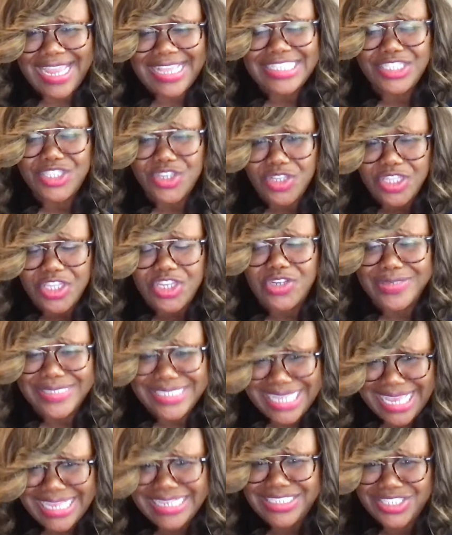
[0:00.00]
It's still a little
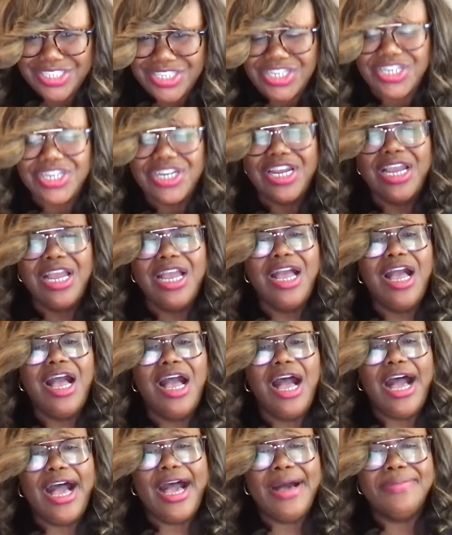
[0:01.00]
tender.
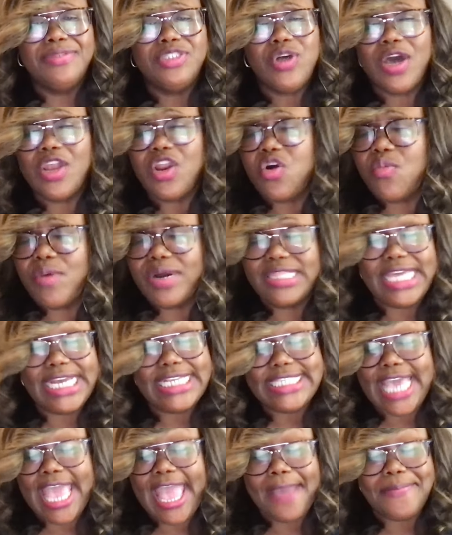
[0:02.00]
Um, so I don't want that
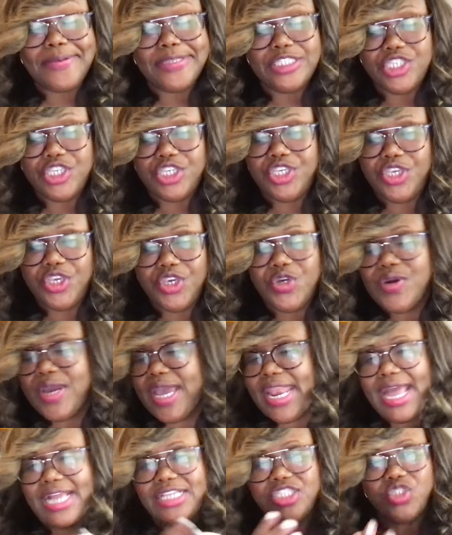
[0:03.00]
to happen to you.
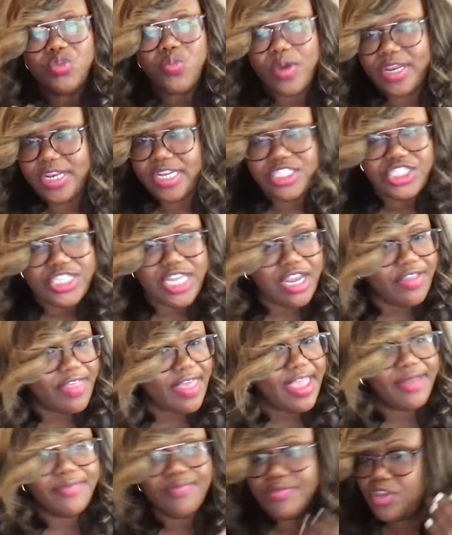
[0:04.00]
And I just wanted to share
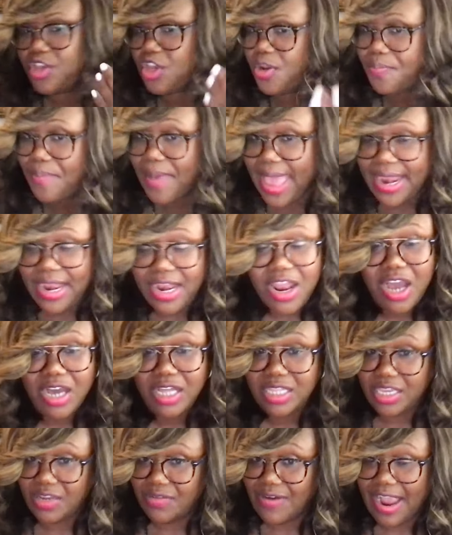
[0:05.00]
that, good, bad, and
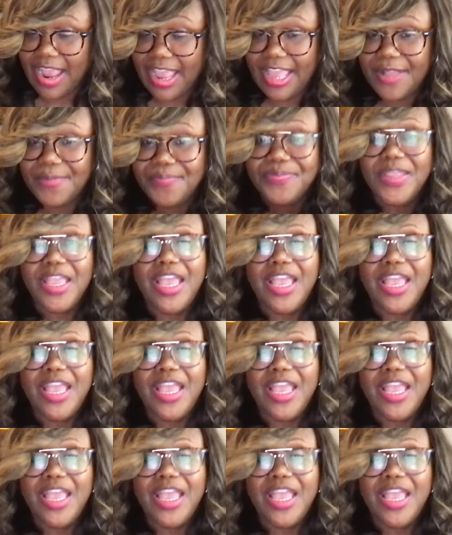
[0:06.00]
ugly, right?